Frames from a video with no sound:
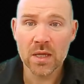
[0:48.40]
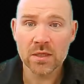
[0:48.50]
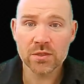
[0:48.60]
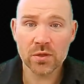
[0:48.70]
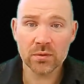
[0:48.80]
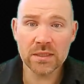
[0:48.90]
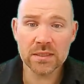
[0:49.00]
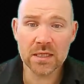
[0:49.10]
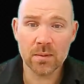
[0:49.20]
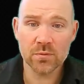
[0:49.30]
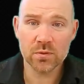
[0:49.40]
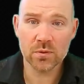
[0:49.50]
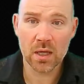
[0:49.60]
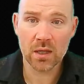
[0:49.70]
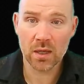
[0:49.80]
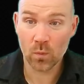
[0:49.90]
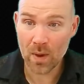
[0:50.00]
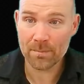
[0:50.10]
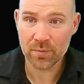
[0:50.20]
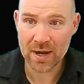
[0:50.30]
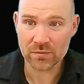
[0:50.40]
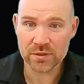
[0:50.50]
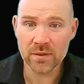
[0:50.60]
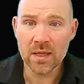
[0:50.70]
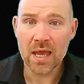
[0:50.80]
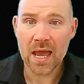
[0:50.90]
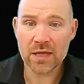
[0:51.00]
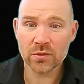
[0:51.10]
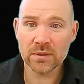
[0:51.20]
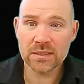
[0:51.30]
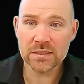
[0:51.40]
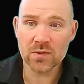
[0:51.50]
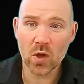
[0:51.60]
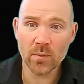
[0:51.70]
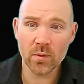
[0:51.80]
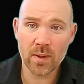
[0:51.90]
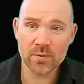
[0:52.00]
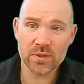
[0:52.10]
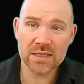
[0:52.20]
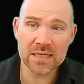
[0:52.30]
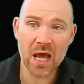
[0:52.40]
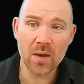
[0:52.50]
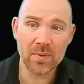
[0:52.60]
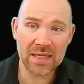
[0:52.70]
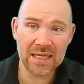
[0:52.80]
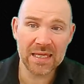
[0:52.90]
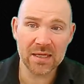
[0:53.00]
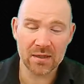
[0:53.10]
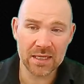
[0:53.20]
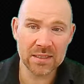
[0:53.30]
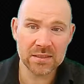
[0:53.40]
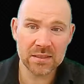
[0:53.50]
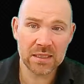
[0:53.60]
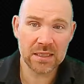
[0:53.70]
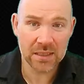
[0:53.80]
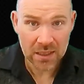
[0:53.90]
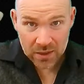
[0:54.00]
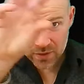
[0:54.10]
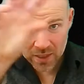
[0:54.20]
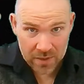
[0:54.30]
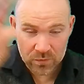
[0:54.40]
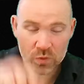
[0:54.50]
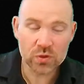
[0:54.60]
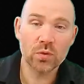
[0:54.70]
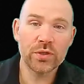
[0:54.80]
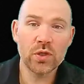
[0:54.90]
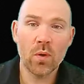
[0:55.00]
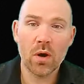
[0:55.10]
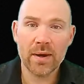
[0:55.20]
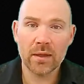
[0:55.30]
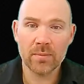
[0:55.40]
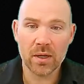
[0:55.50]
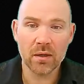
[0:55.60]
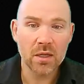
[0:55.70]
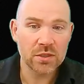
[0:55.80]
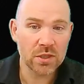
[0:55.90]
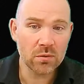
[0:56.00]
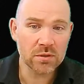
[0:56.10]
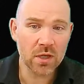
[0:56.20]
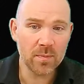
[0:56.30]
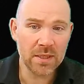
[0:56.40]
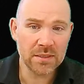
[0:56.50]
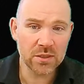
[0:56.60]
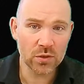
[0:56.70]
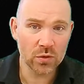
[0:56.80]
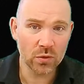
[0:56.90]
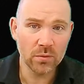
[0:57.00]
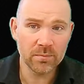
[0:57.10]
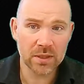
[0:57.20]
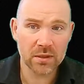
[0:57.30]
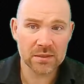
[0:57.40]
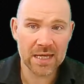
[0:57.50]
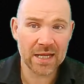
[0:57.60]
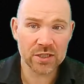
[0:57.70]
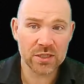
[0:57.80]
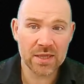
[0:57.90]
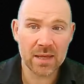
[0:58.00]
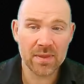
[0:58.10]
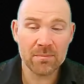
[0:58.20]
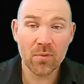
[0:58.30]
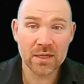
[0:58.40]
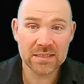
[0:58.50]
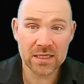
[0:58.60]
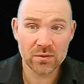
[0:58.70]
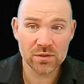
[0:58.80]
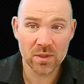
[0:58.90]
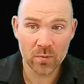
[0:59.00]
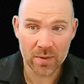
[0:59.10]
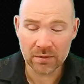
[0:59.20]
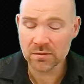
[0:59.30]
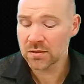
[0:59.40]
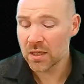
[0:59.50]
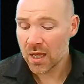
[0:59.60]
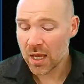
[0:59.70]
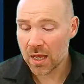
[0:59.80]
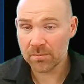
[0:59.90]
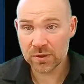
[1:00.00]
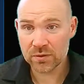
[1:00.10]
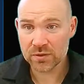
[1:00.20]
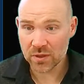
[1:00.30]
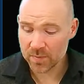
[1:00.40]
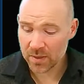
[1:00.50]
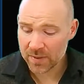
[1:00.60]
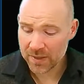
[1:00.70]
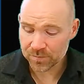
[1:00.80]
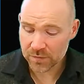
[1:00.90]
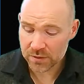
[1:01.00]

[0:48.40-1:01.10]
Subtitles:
So you'll need to come to a web browser and you'll need to type the web address up here into the what's called the URL bar. Don't type it into Google because actually that then might take you somewhere else, but you type it up here.